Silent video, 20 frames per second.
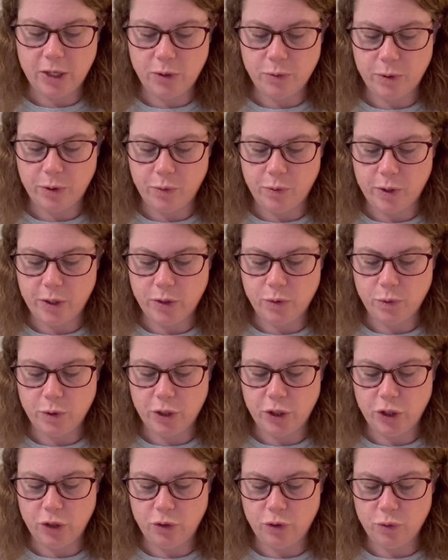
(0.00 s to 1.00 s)
21,
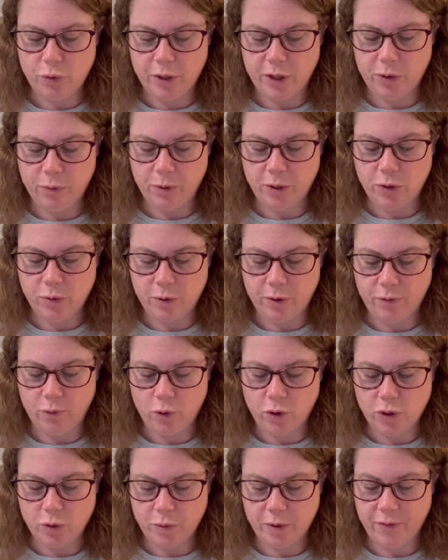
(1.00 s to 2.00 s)
22, 23,
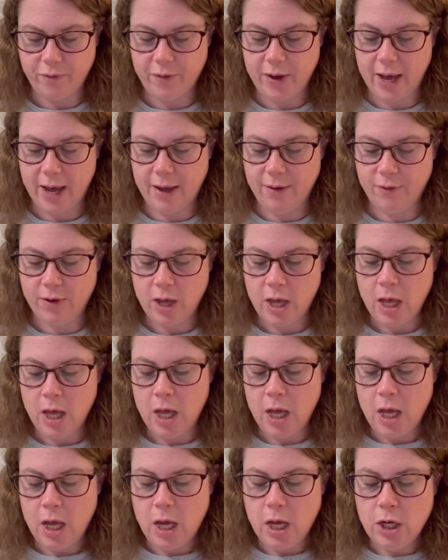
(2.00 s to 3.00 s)
24, 25,
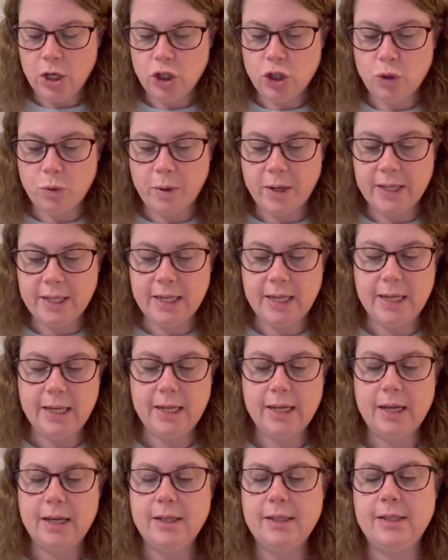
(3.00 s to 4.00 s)

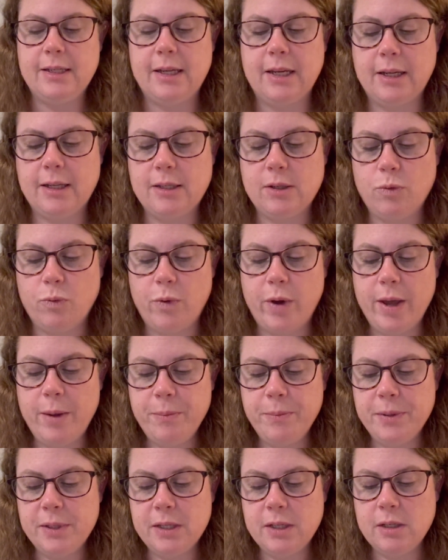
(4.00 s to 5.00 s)
26
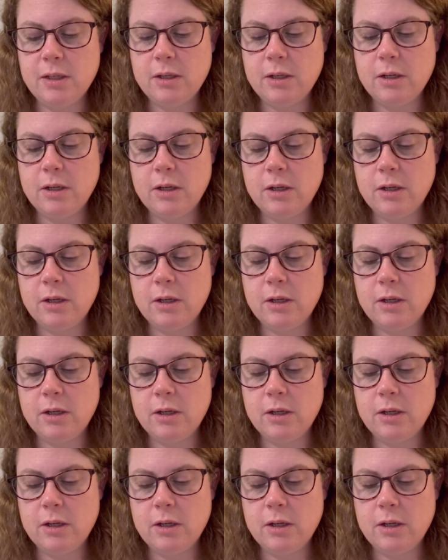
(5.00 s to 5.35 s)
WIPs.